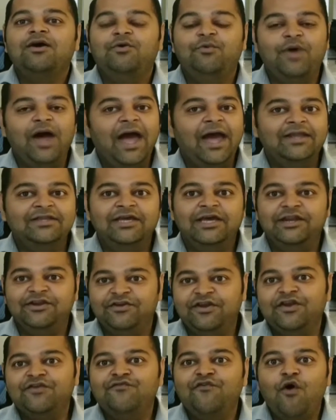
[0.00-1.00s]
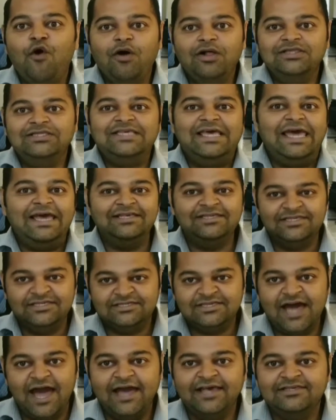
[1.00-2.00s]
right? It involves
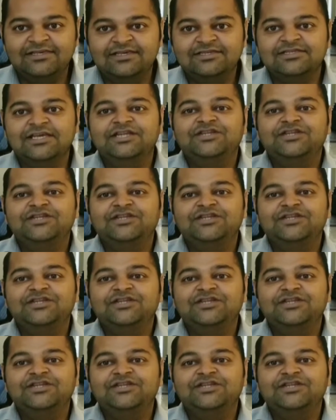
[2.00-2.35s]
exercises.